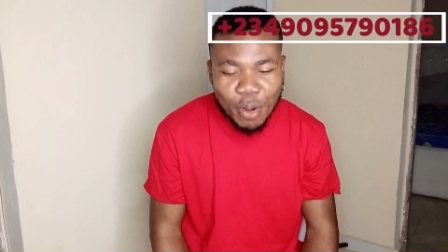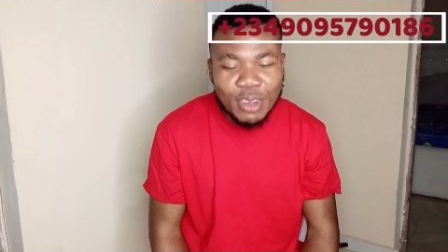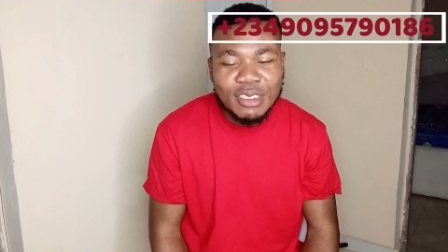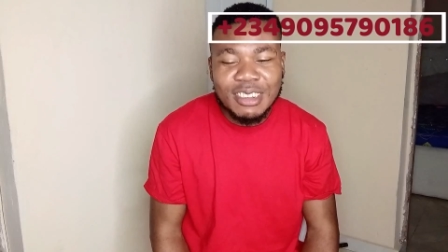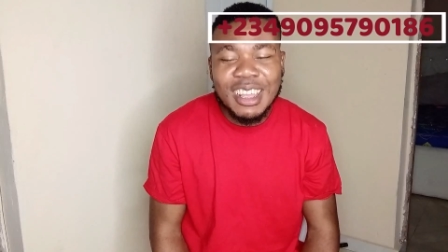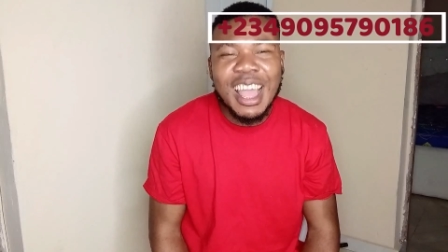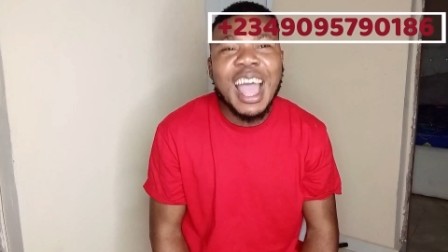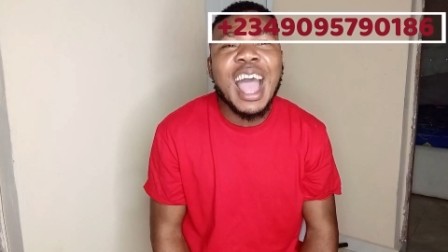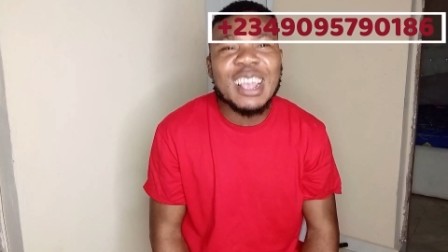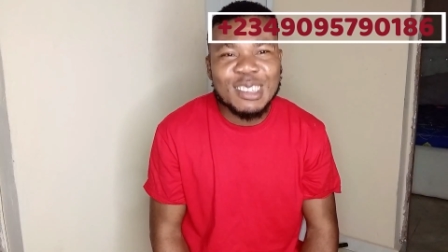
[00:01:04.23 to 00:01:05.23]
but
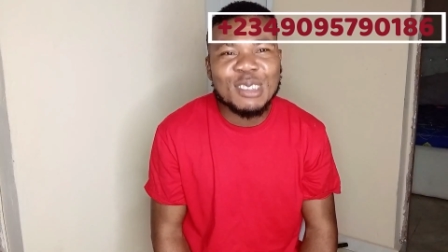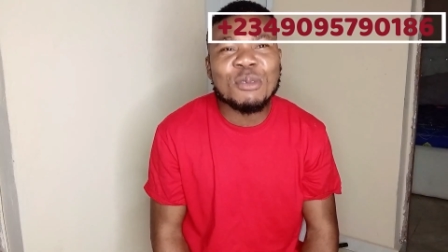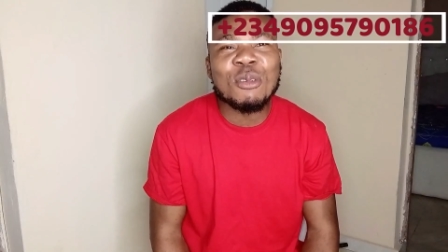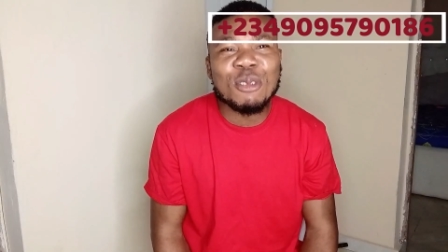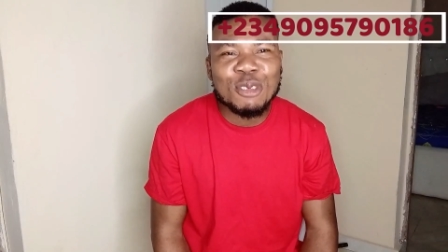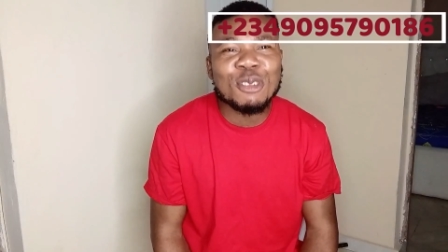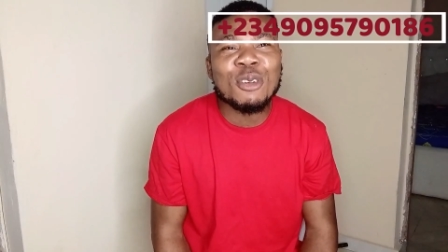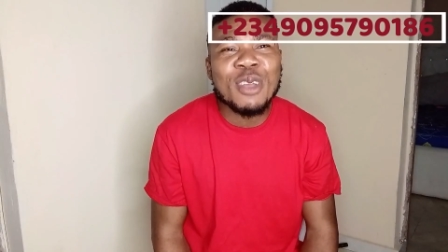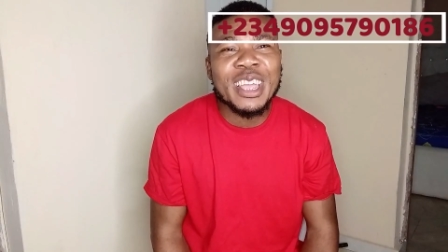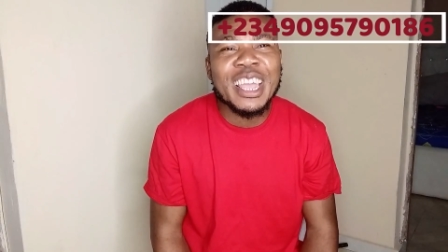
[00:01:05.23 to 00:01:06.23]
I still want to
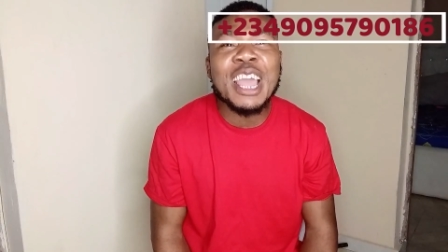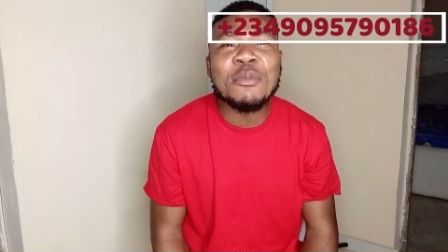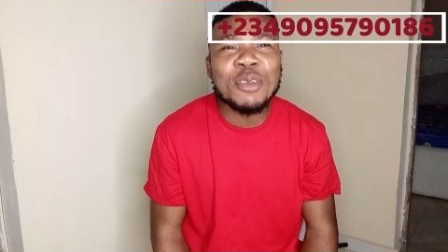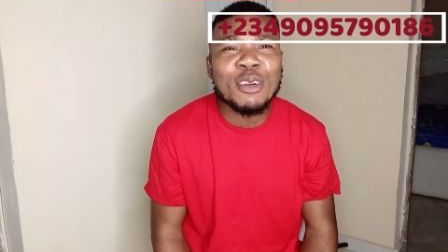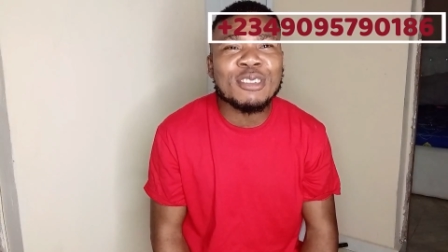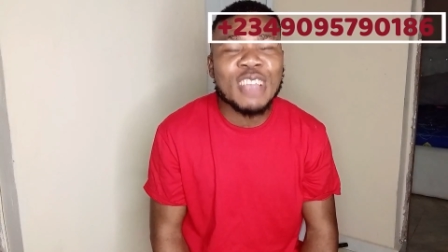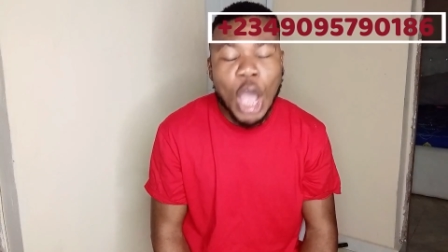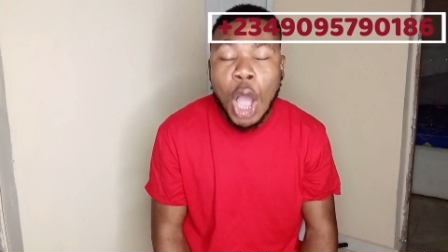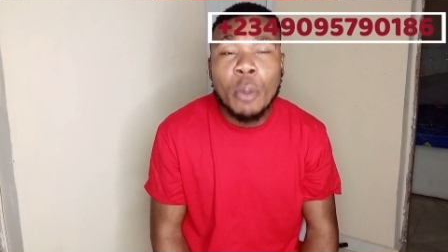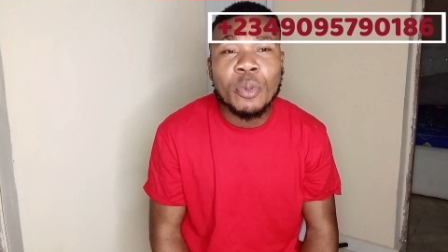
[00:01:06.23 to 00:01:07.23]
show you again
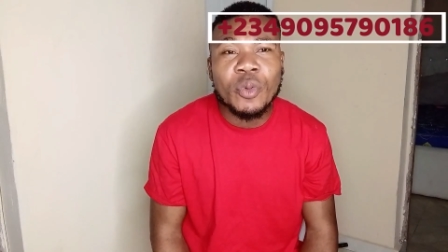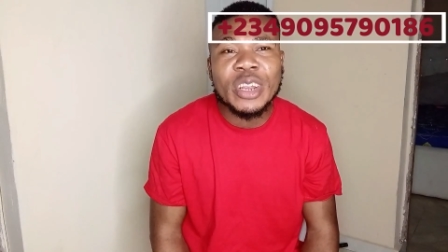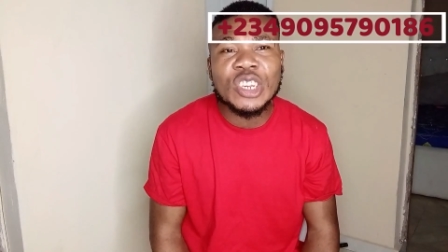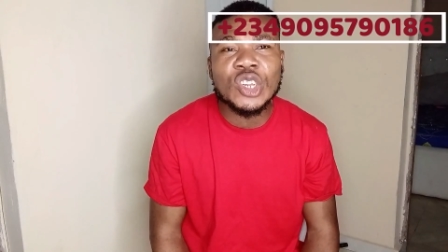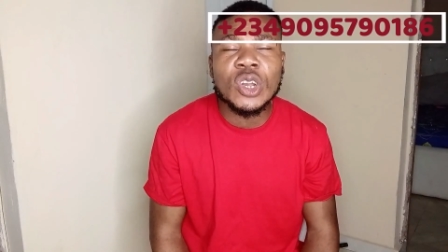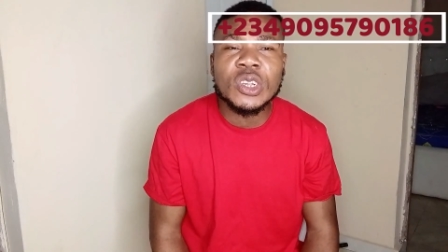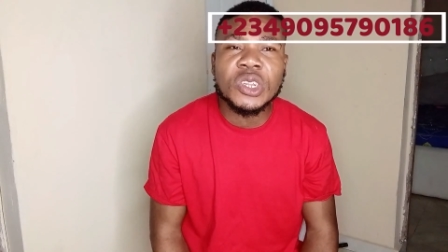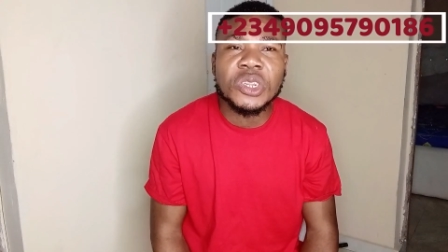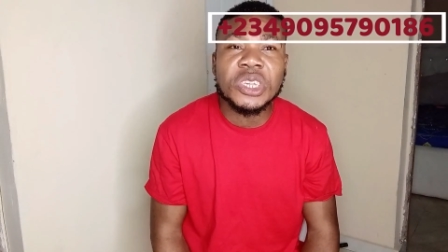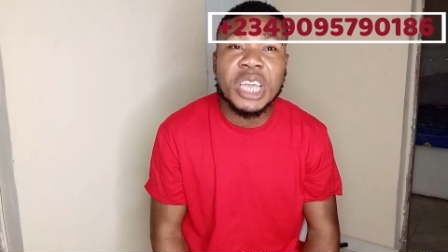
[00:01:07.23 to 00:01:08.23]
because upgrade
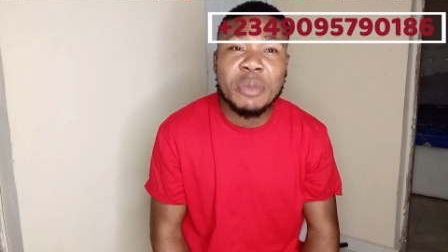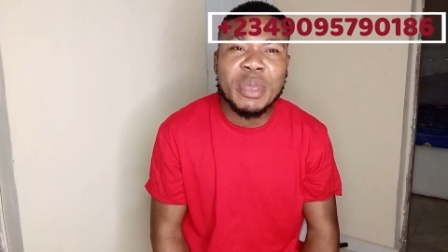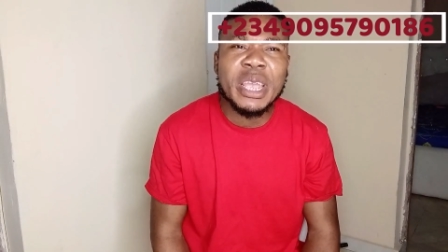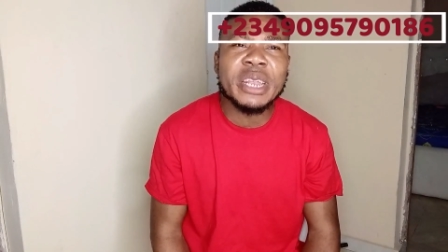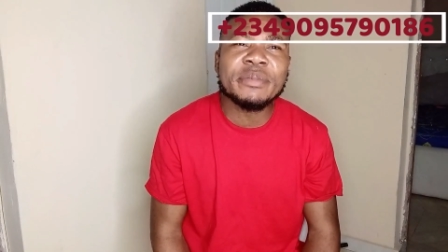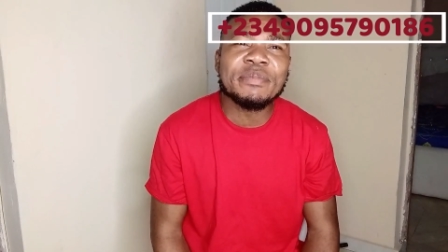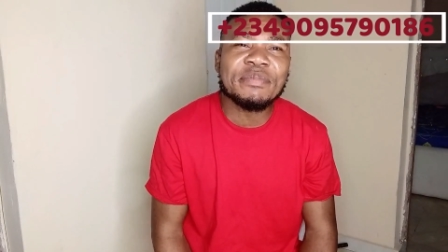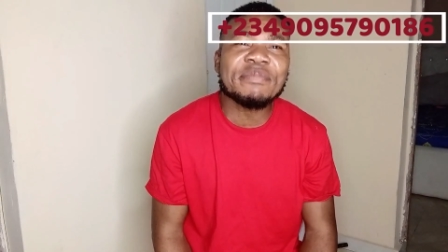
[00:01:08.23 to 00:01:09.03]
just came in.